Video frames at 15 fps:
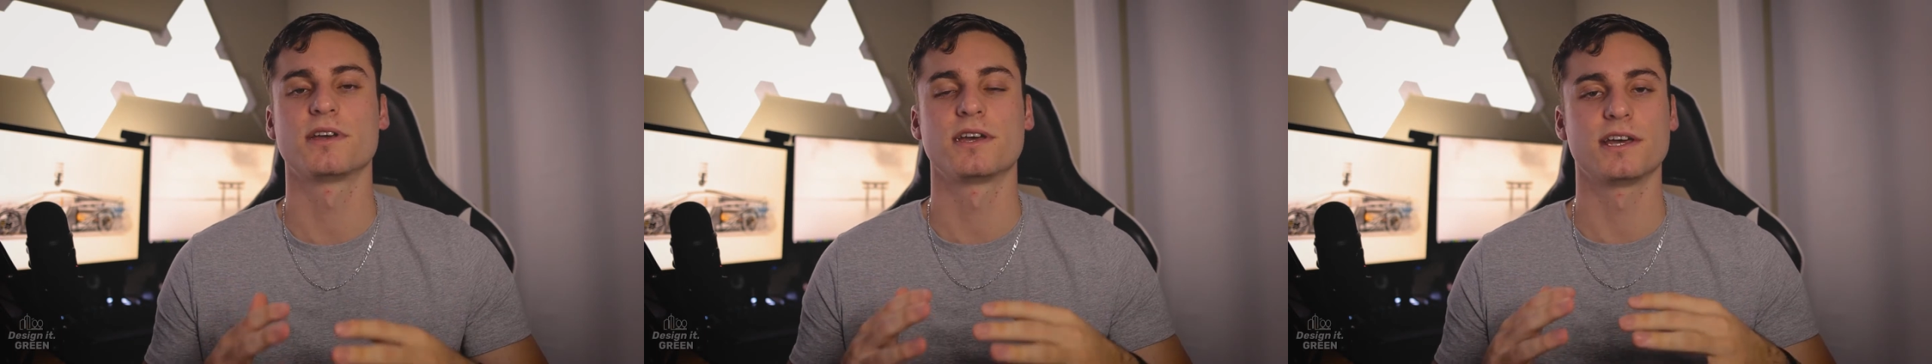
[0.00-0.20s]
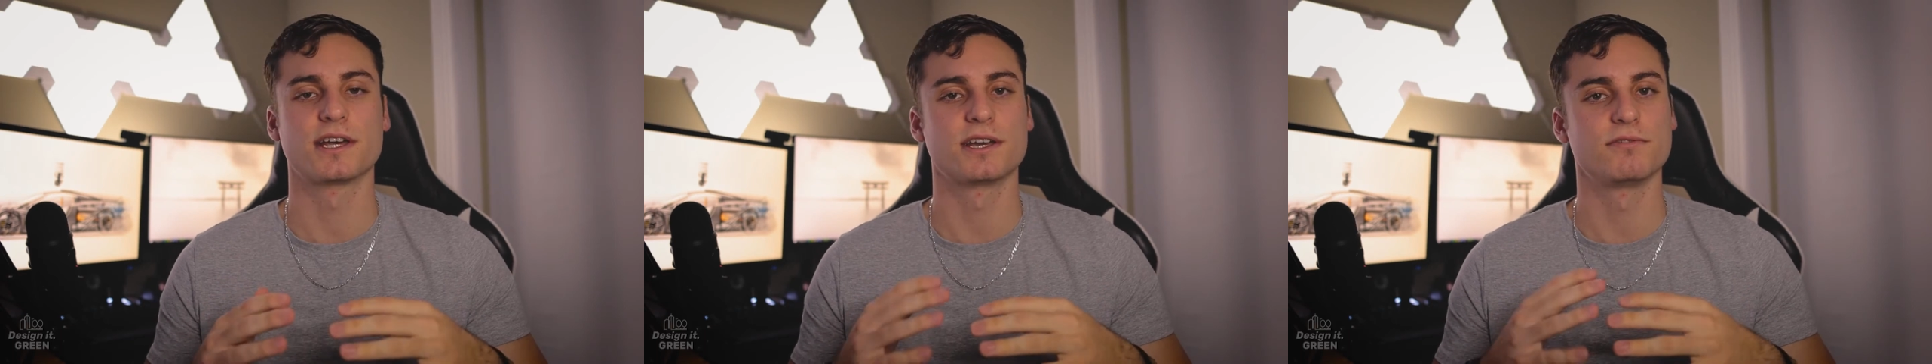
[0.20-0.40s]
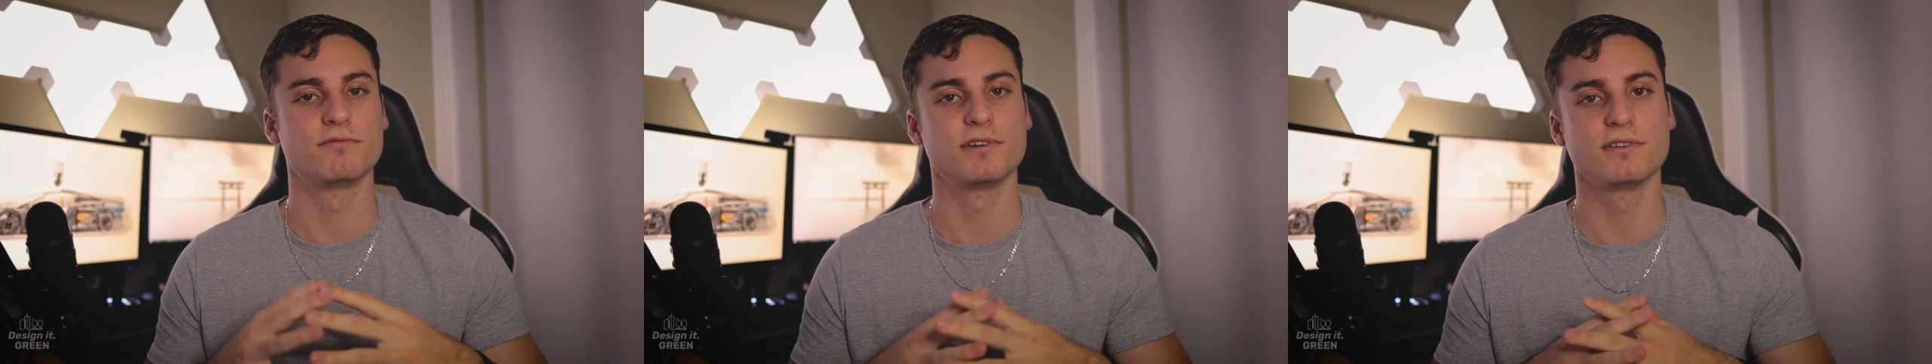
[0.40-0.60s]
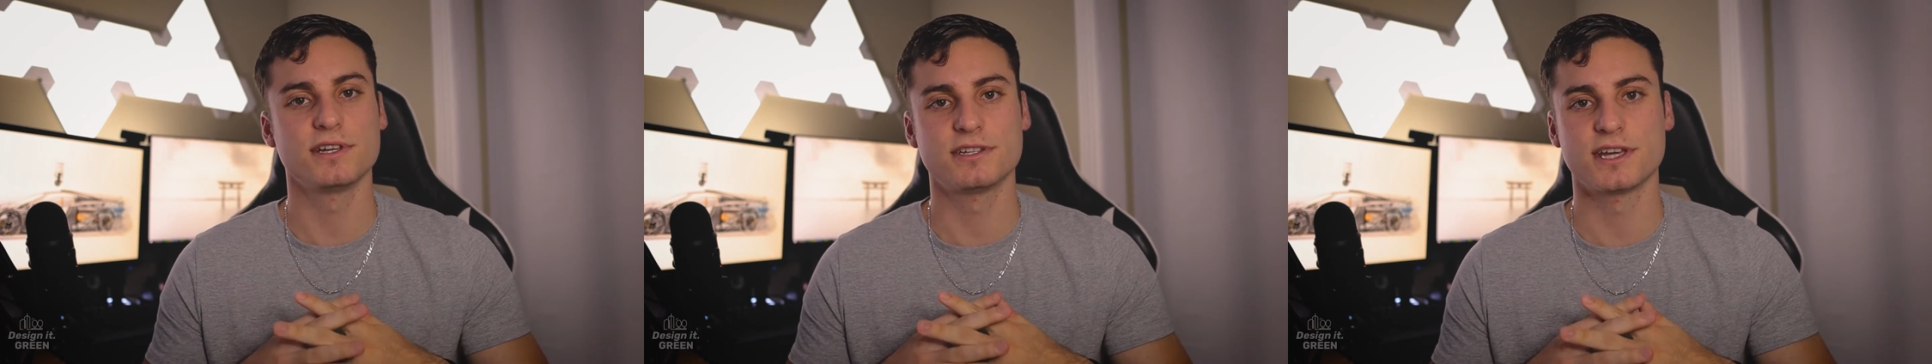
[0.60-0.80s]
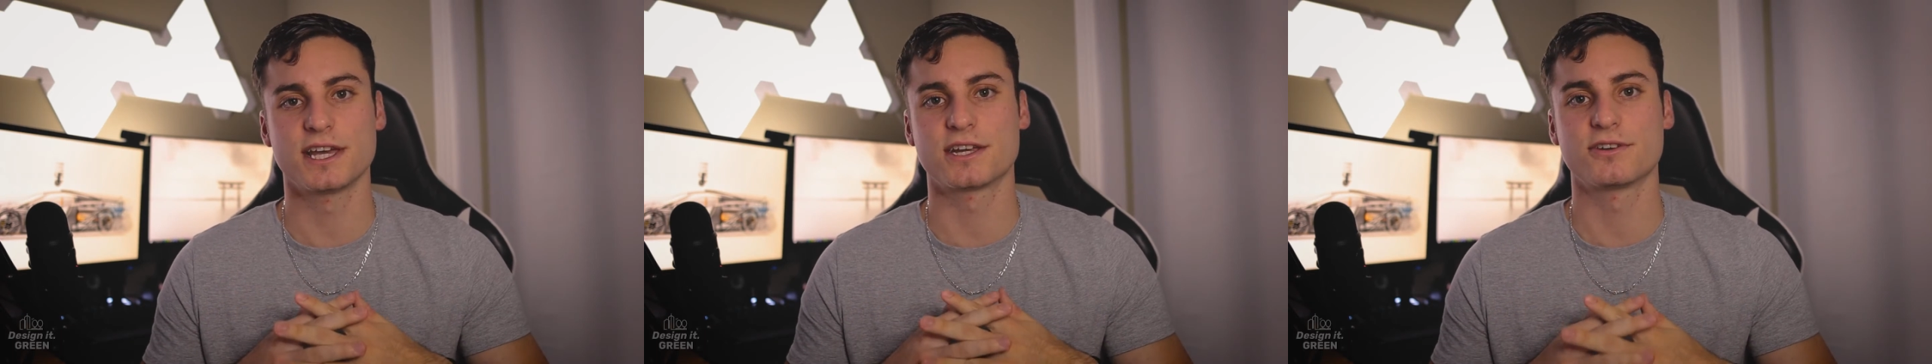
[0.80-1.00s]
it can really
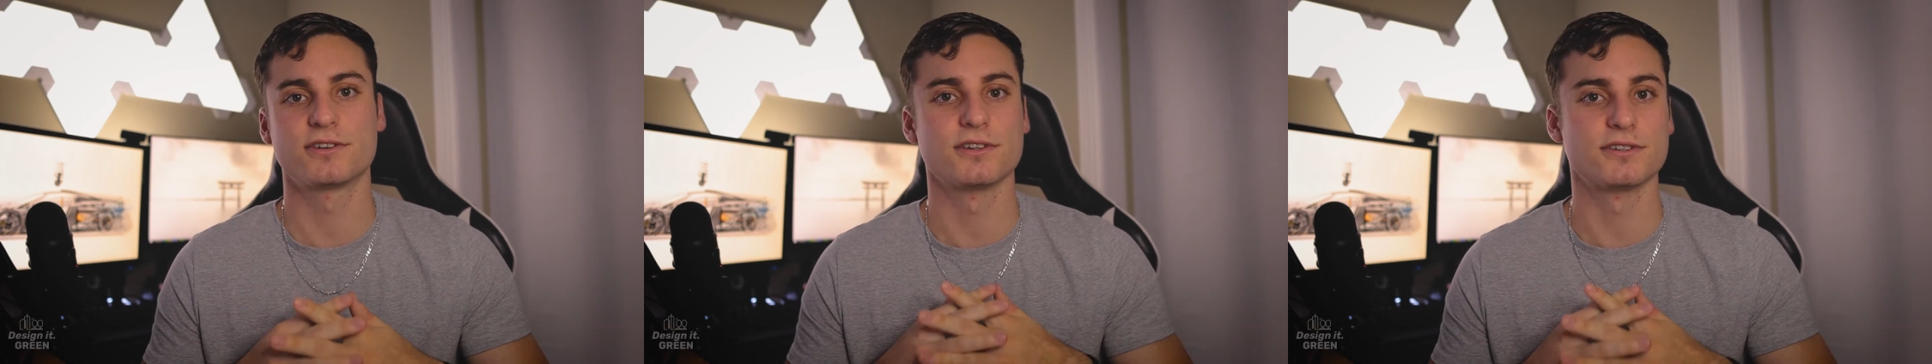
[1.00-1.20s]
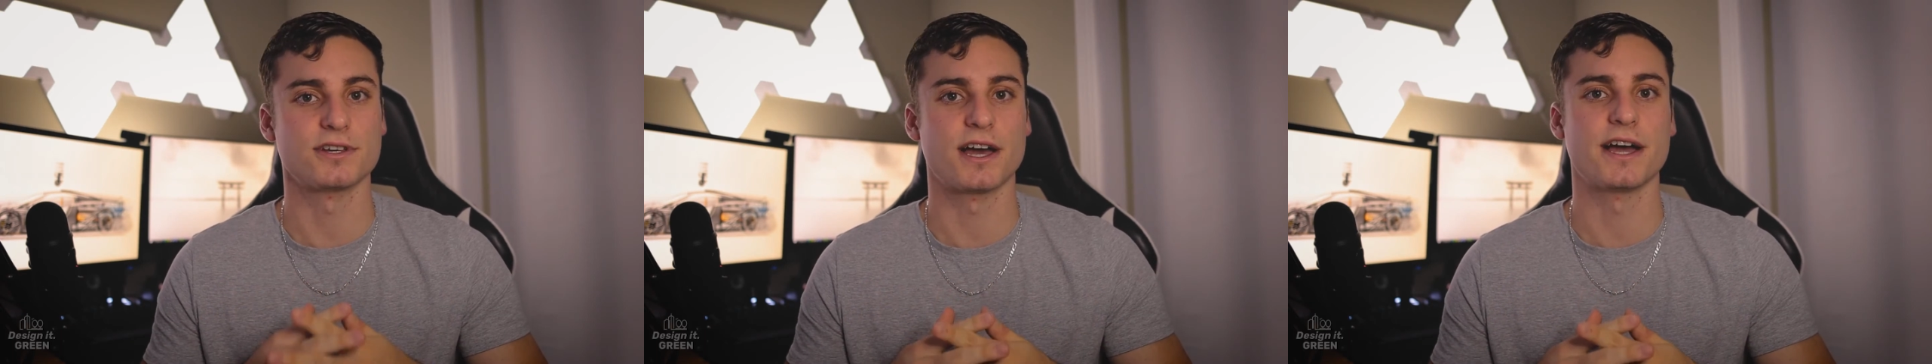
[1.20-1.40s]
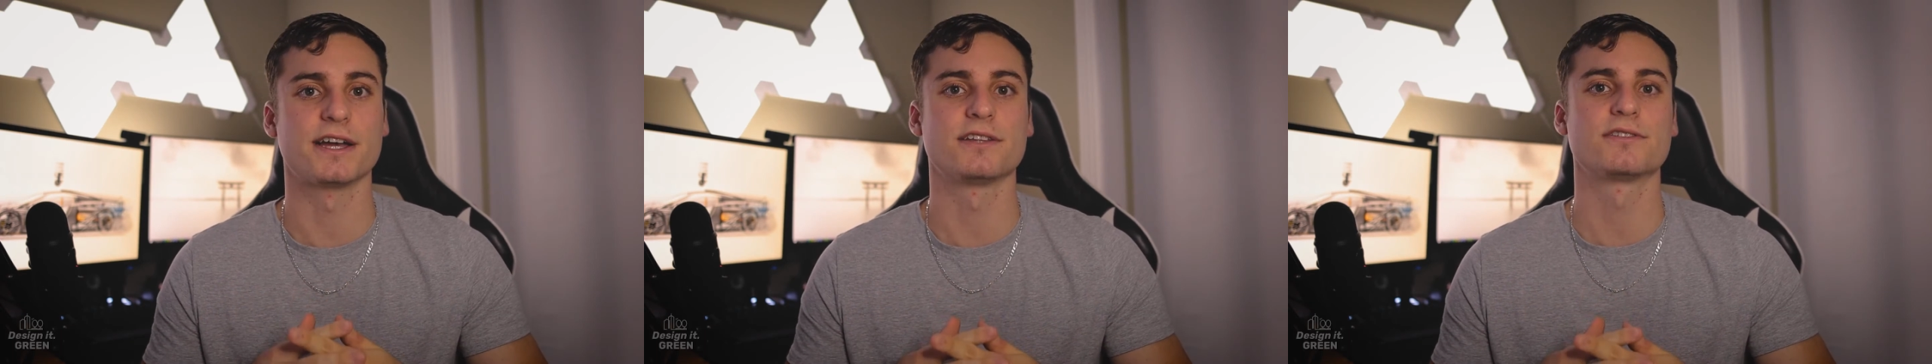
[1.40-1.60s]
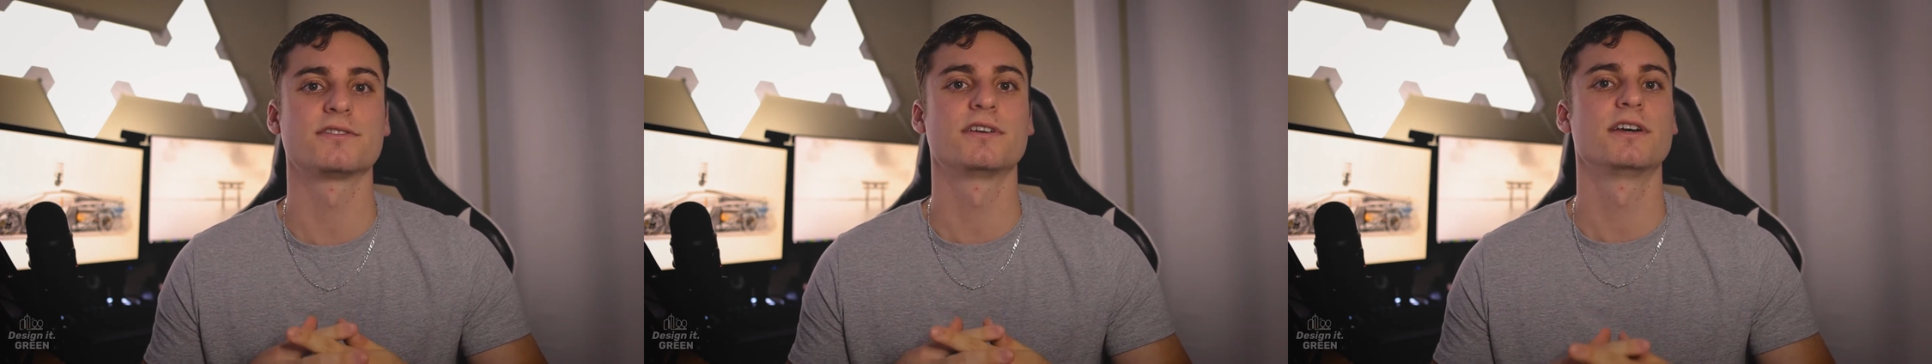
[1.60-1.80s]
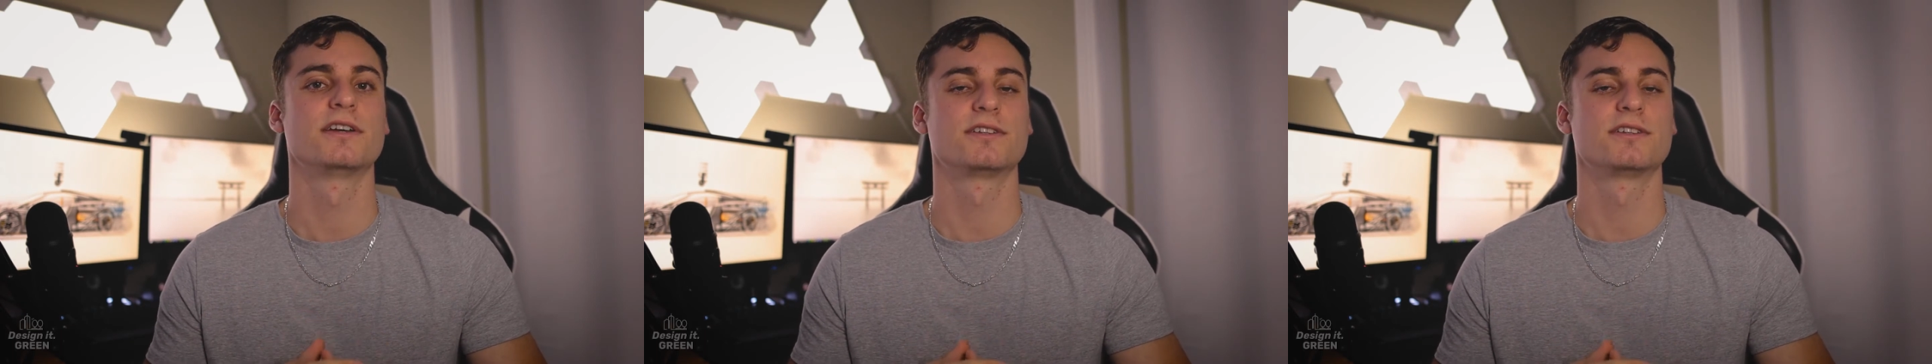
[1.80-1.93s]
take your designs